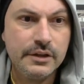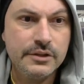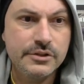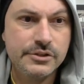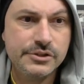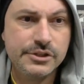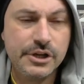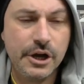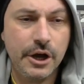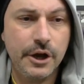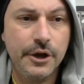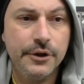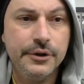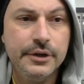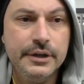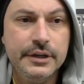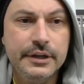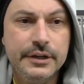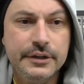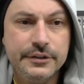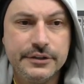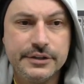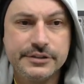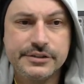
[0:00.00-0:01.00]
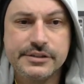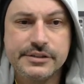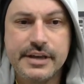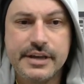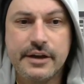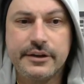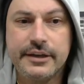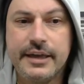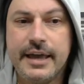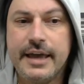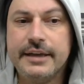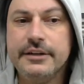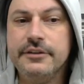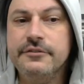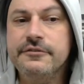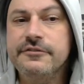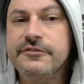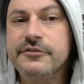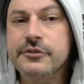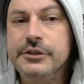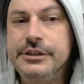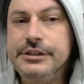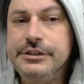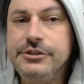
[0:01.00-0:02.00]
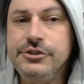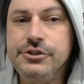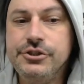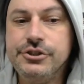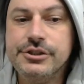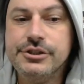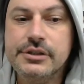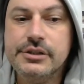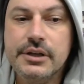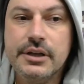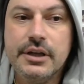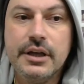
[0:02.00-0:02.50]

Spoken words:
So this is our Canon footage.